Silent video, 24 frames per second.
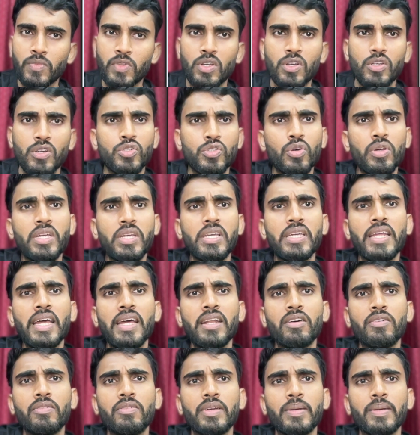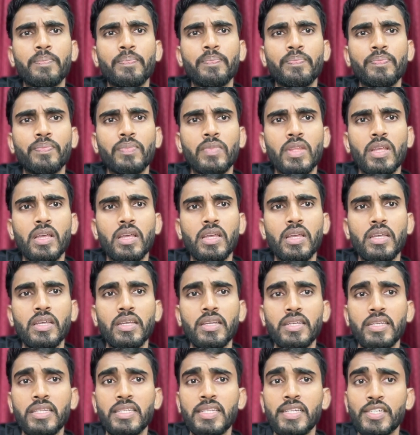So he ran away.
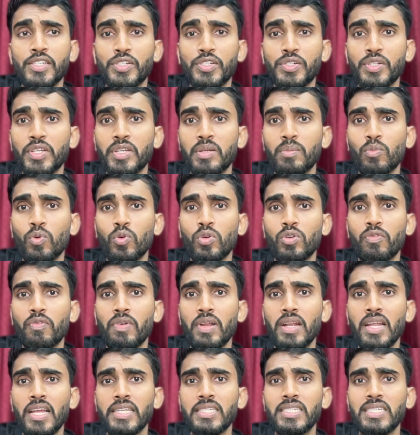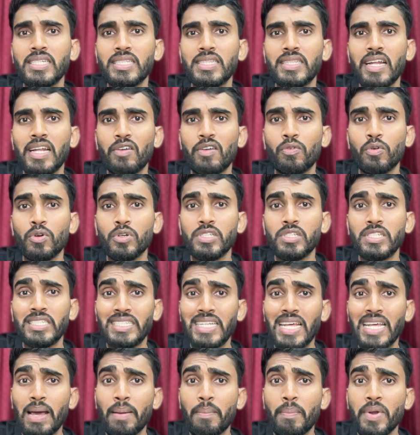He reached a remote village that was
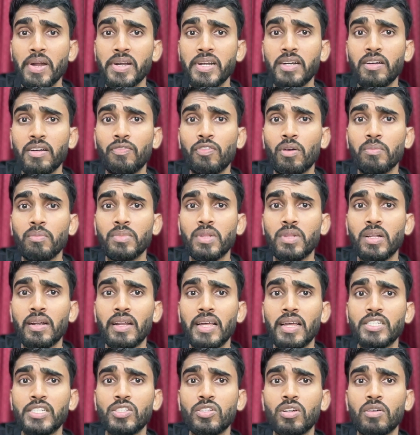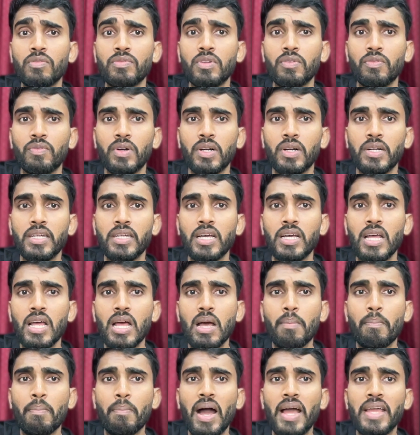separated from the rest of the world
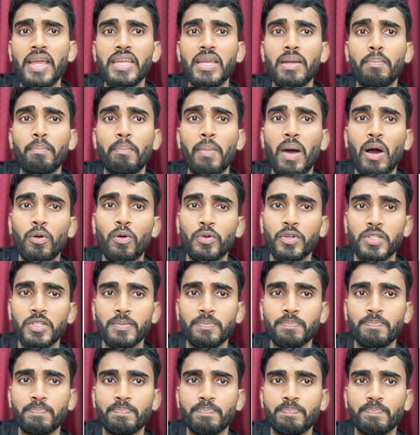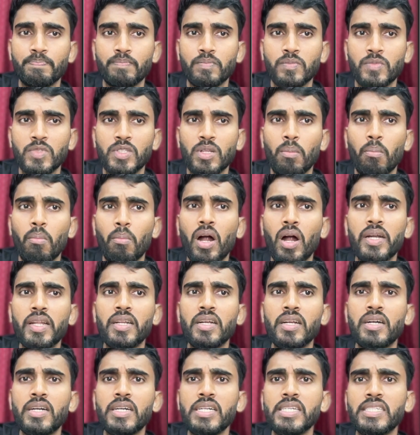by a mountain. The
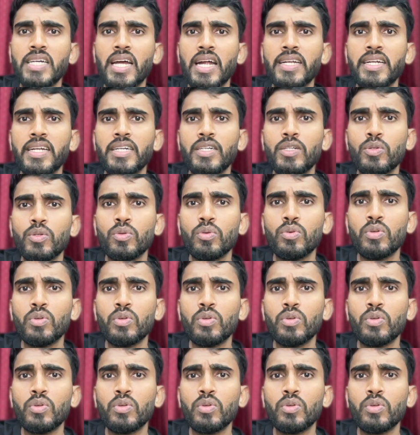murderer decided to